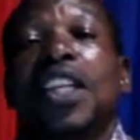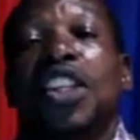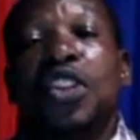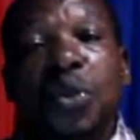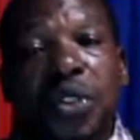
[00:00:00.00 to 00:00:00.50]

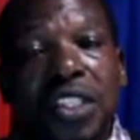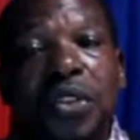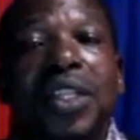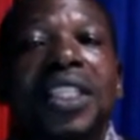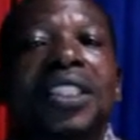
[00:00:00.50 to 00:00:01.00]
news
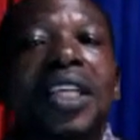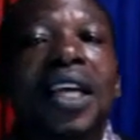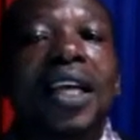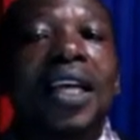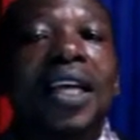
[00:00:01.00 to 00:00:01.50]
during
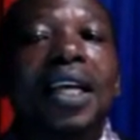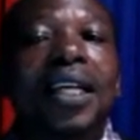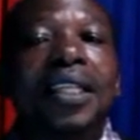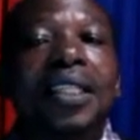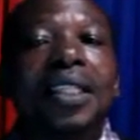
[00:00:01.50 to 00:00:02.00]

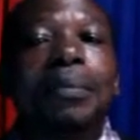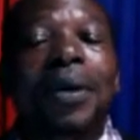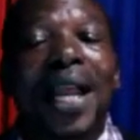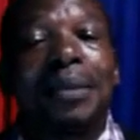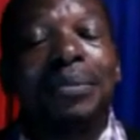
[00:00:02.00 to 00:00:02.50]
the
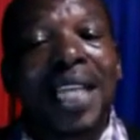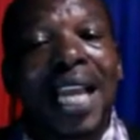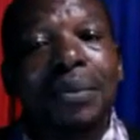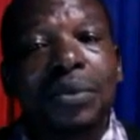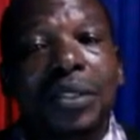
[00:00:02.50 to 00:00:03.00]
prime
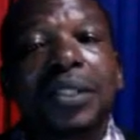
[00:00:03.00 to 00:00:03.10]
times,